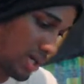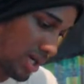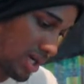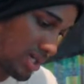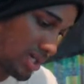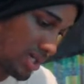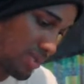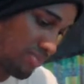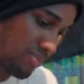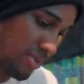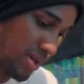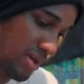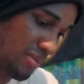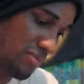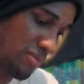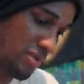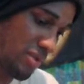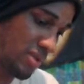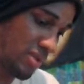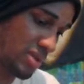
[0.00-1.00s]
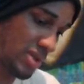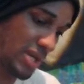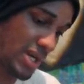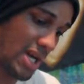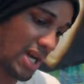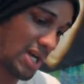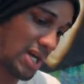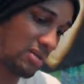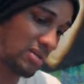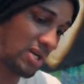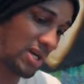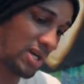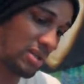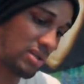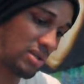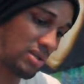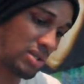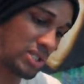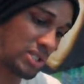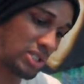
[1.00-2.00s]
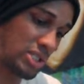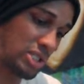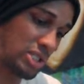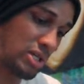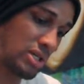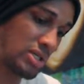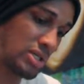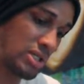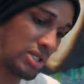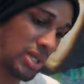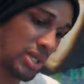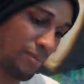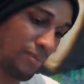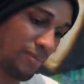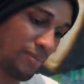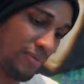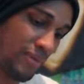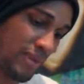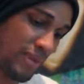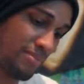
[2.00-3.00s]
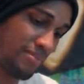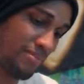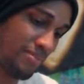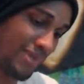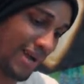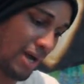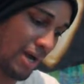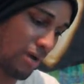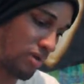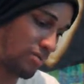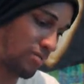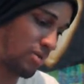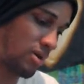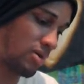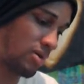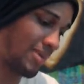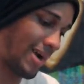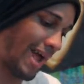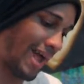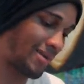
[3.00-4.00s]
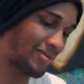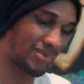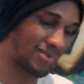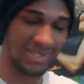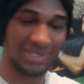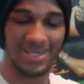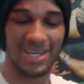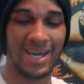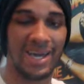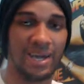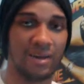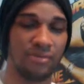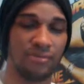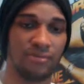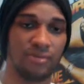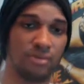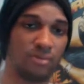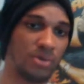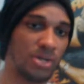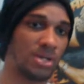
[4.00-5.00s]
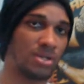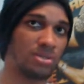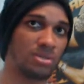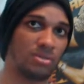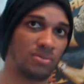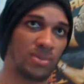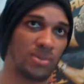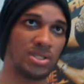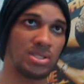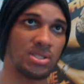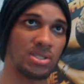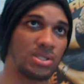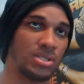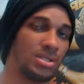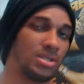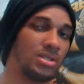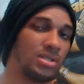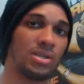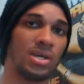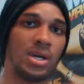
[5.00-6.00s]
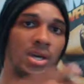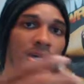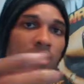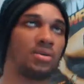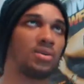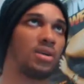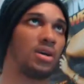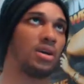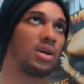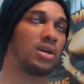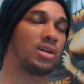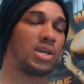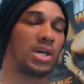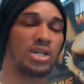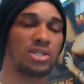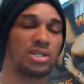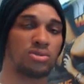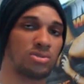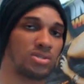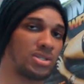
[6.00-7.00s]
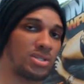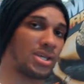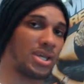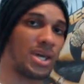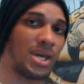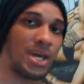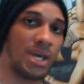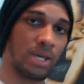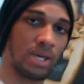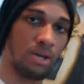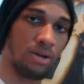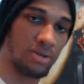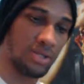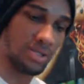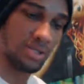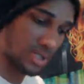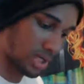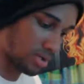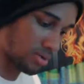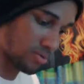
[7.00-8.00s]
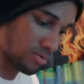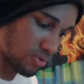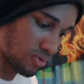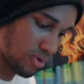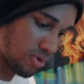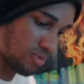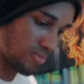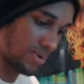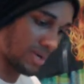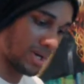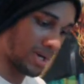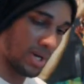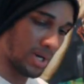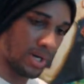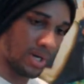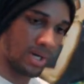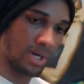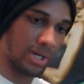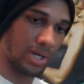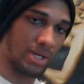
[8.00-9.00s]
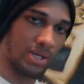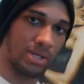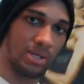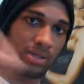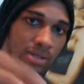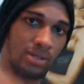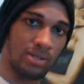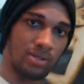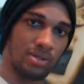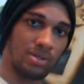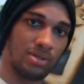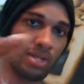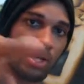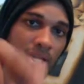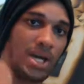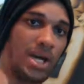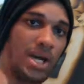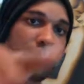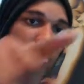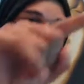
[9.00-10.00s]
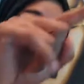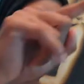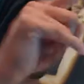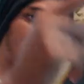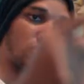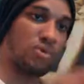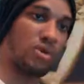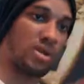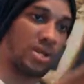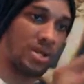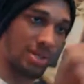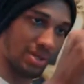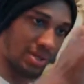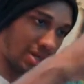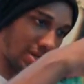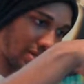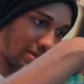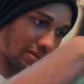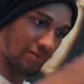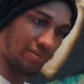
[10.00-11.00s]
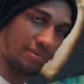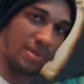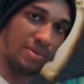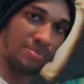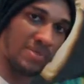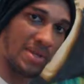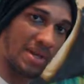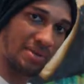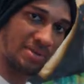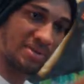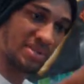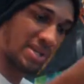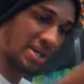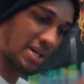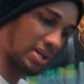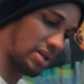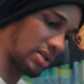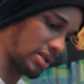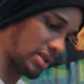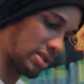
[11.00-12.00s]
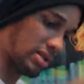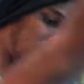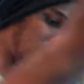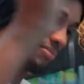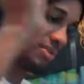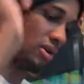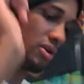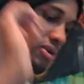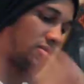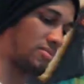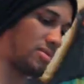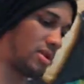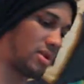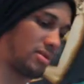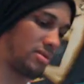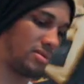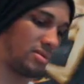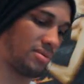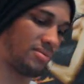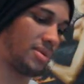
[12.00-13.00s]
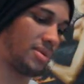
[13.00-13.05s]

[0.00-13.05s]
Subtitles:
springboard. Tejano then does a sunset flip powerbomb outside of the ring. So basically Cage was like hanging on the second rope and Tejano was running, then flipped outside and did the powerbomb.